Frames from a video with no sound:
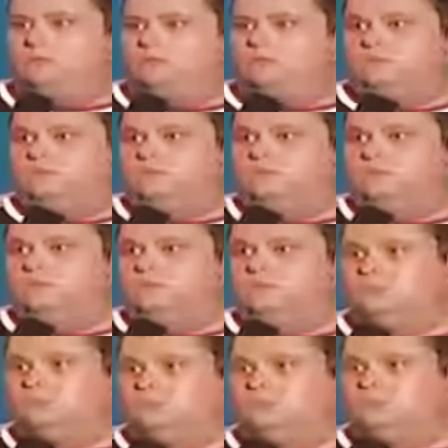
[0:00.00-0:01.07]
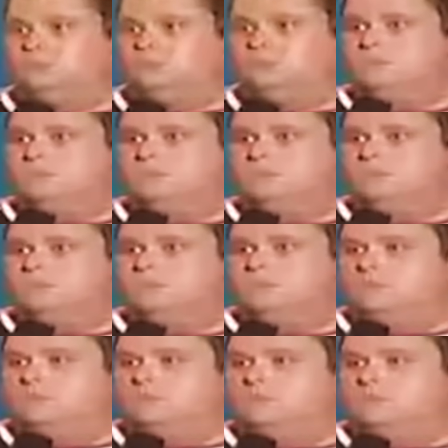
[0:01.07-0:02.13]

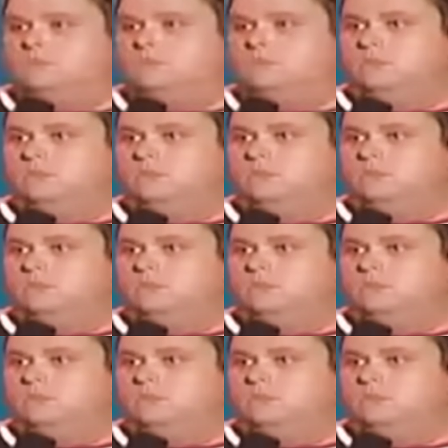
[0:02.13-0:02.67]
(no one is talking)